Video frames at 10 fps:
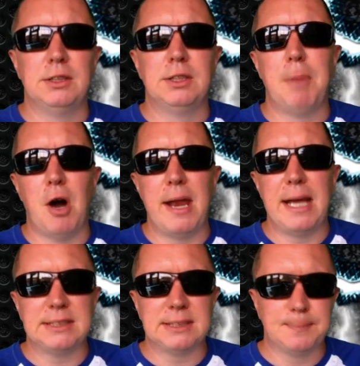to
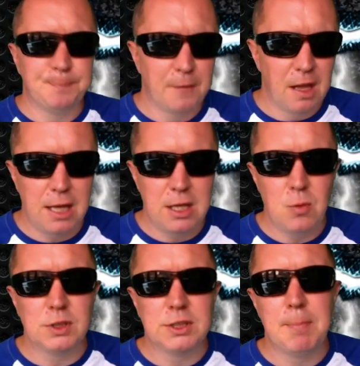Binance and
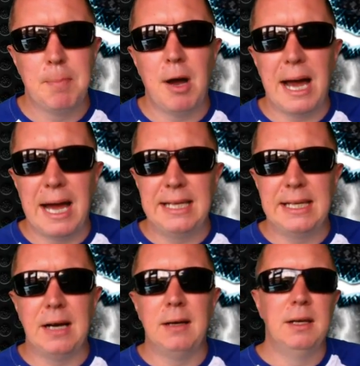you want to buy
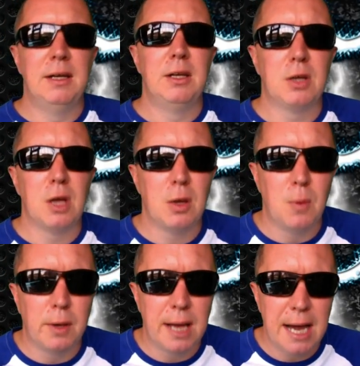ADA. You're going to
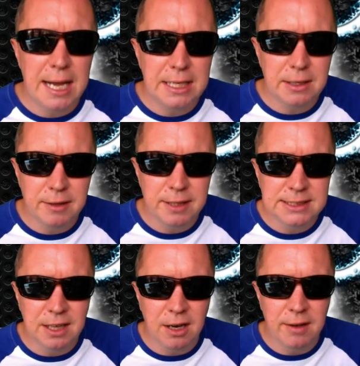want ADA at
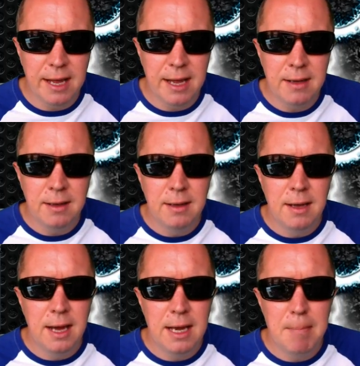the start there,
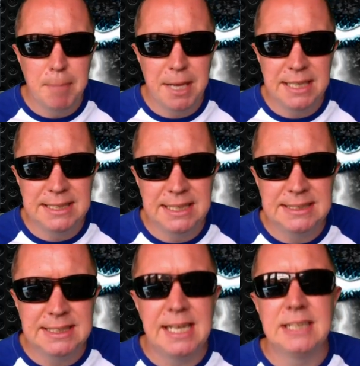and then
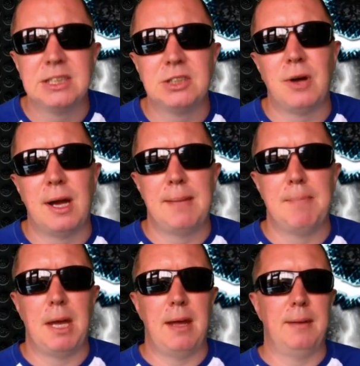BTC as a trading
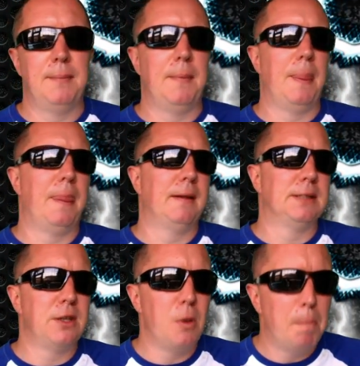pair.
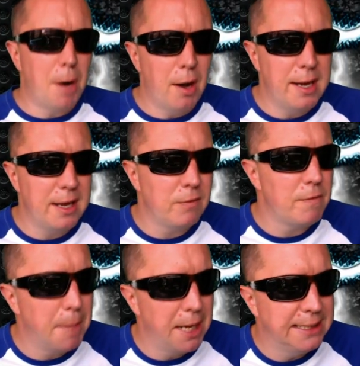So you're buying it
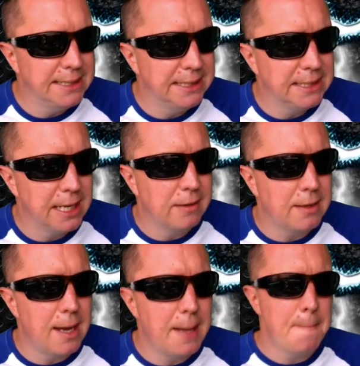with BTC,
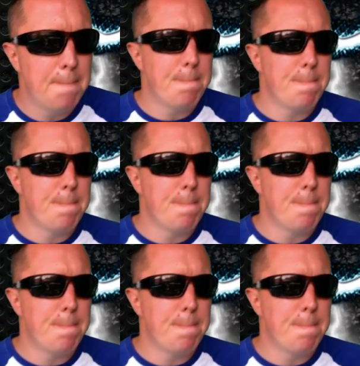okay?